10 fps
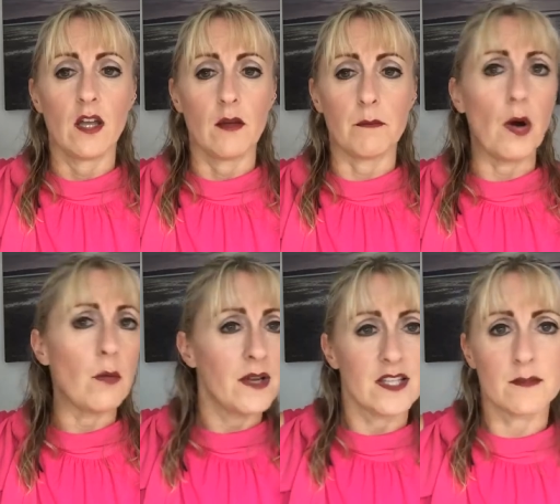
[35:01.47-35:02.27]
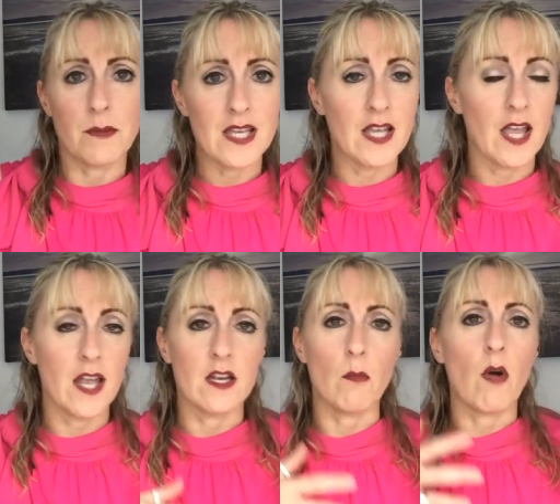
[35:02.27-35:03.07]
public
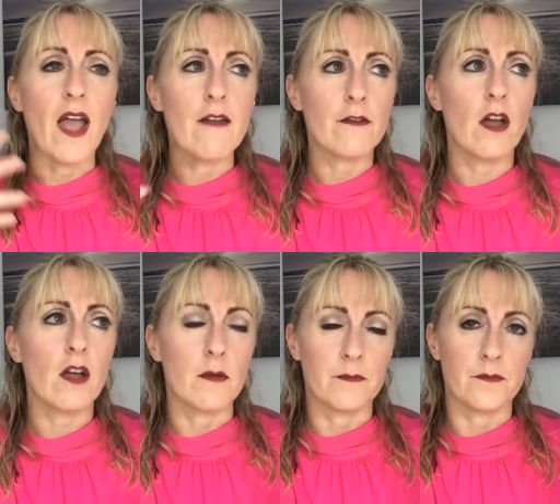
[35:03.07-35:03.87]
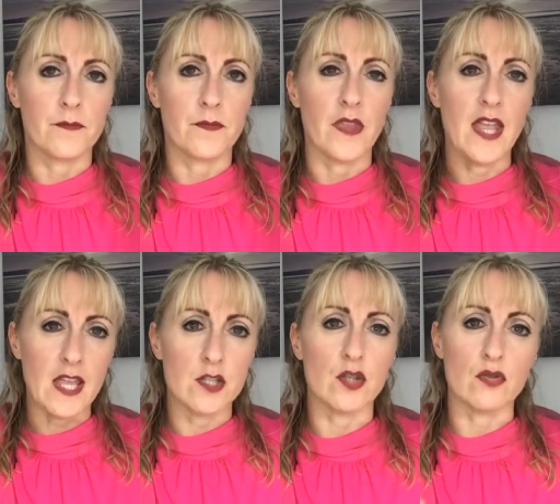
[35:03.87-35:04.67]
speaking, whatever it
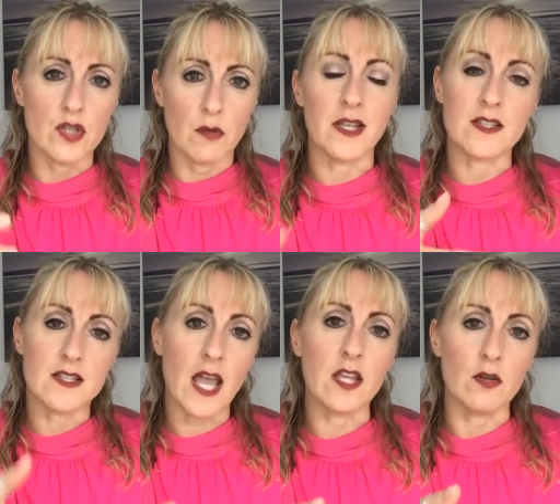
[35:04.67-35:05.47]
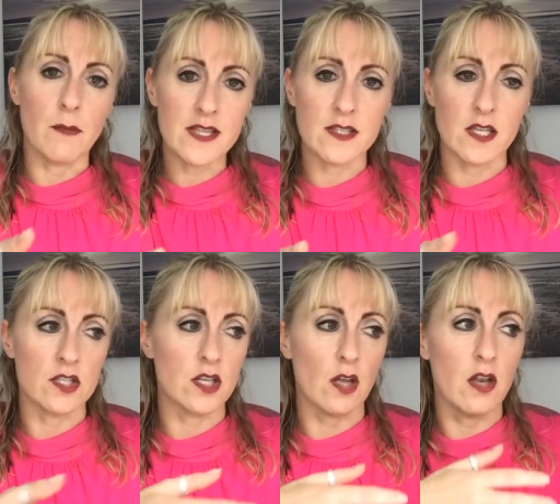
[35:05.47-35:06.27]
is you're doing to take your message
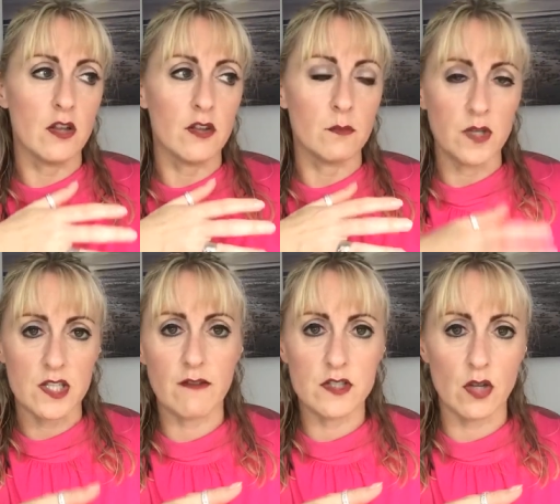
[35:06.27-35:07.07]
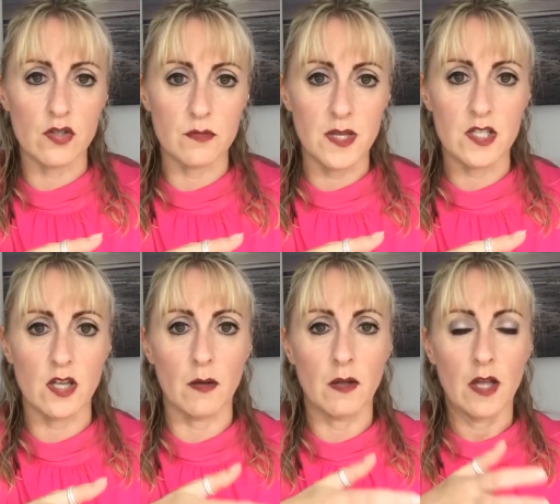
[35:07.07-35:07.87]
and whichever social
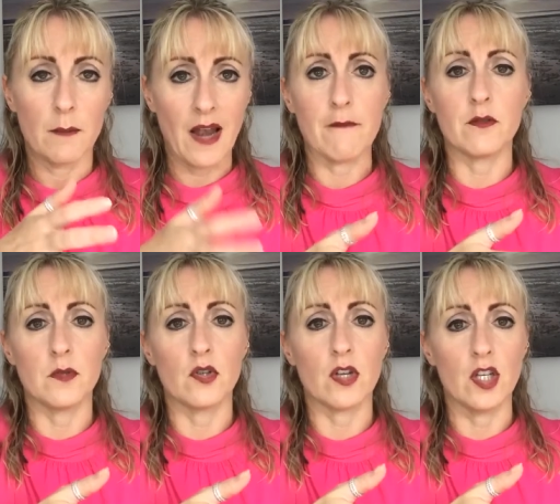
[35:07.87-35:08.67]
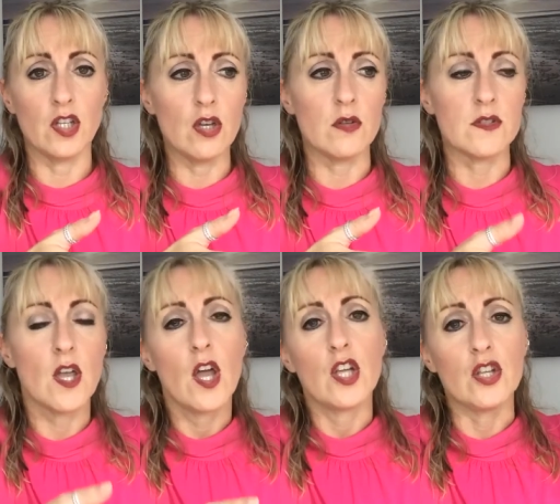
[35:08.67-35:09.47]
media platform you're going to use,
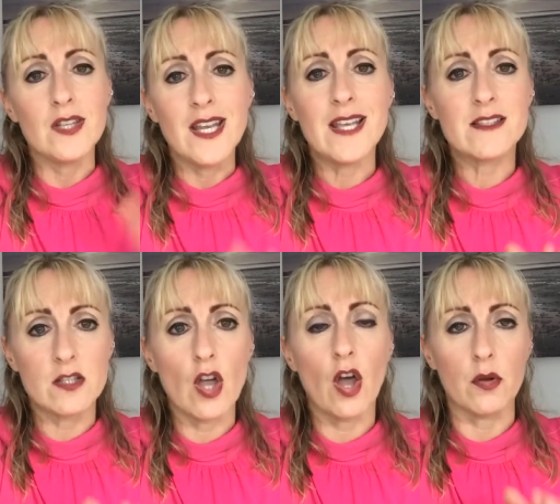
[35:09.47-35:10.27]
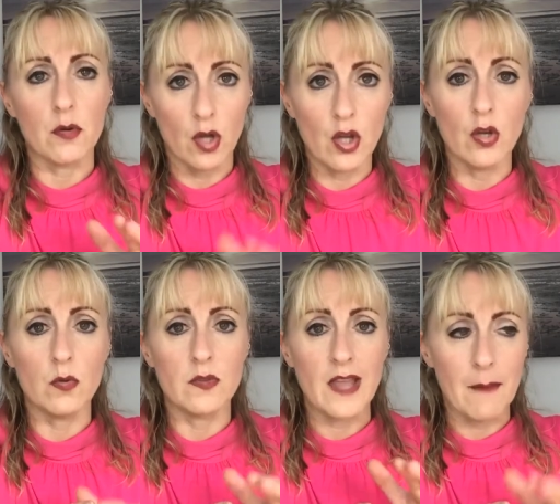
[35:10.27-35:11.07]
you need to know who
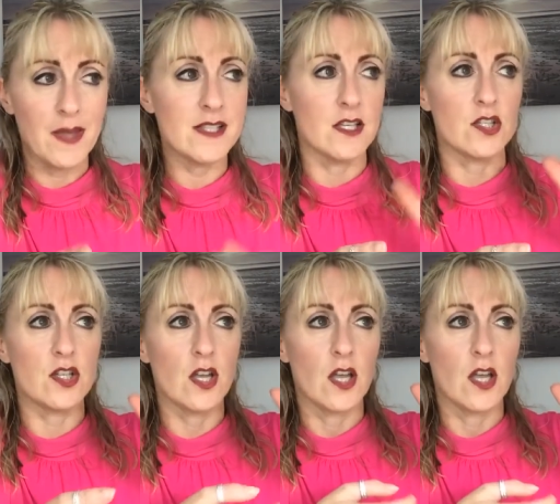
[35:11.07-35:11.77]
that message